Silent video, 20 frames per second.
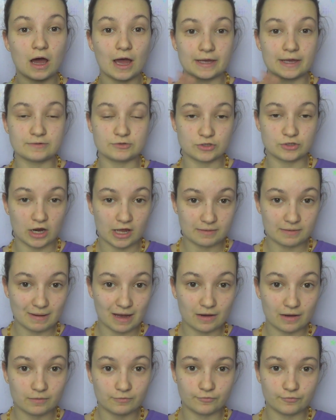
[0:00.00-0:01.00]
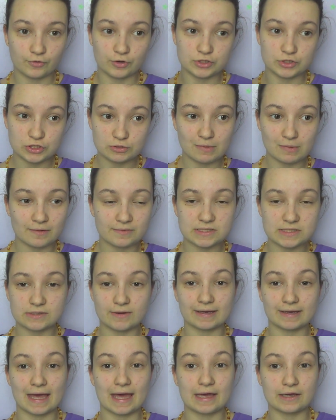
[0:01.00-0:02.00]
I try them out for 2 months so
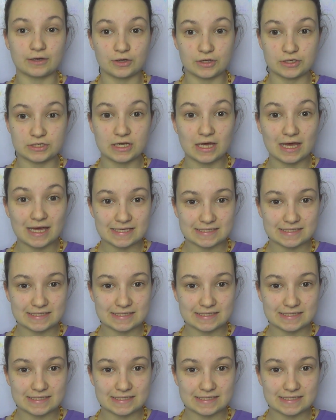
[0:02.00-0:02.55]
I get a good